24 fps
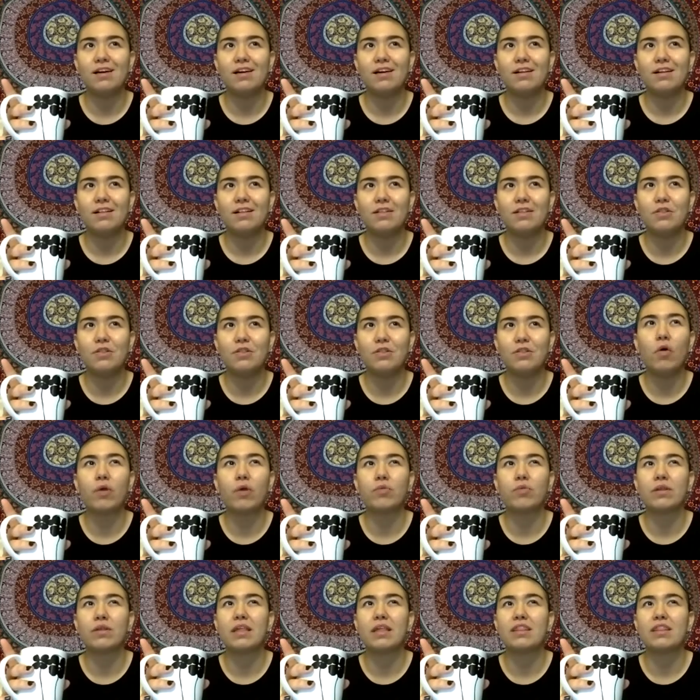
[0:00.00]
no one
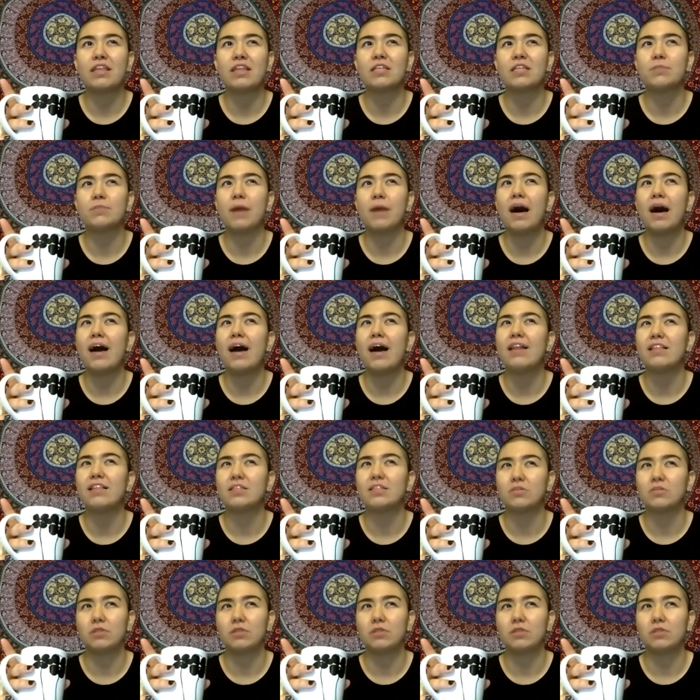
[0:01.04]
really thinks behind the
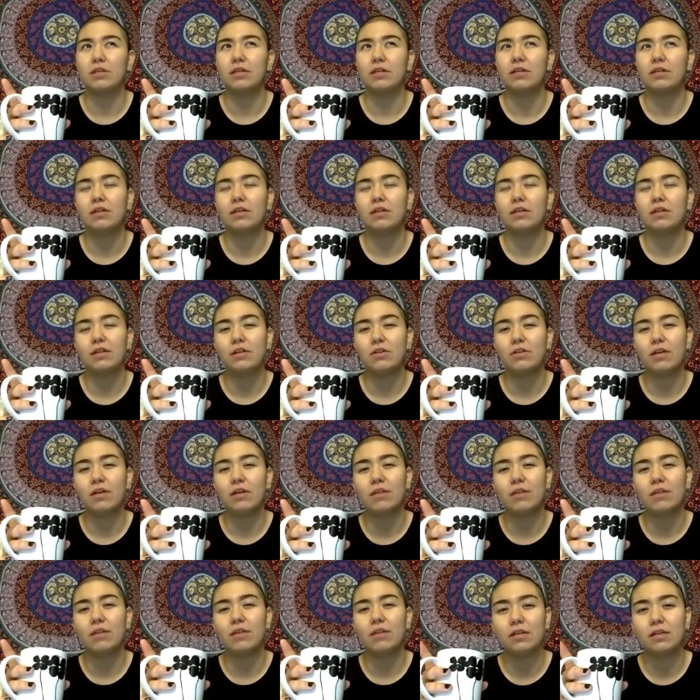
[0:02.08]
screen. You know what I
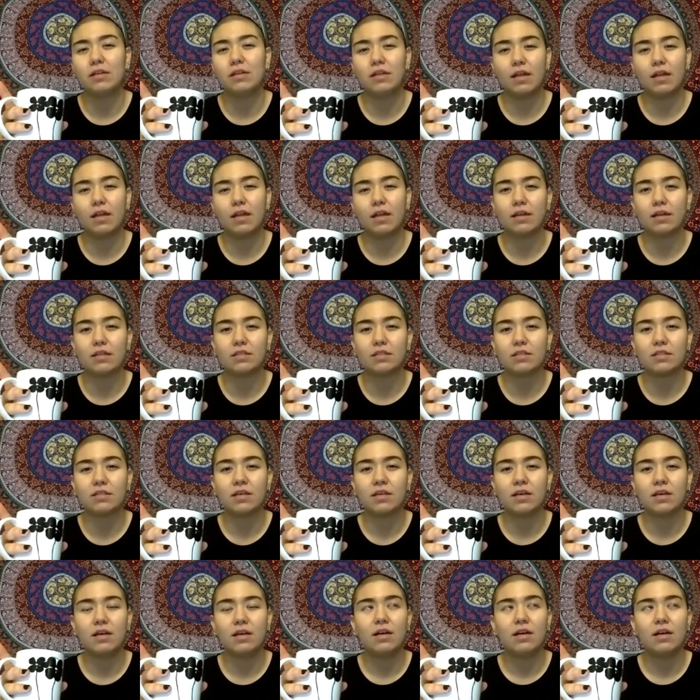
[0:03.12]
mean? Like
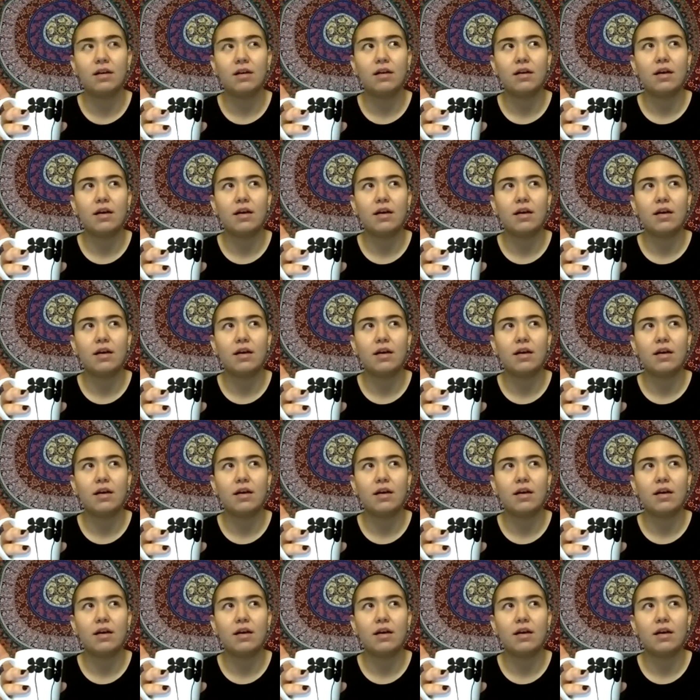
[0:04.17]
it's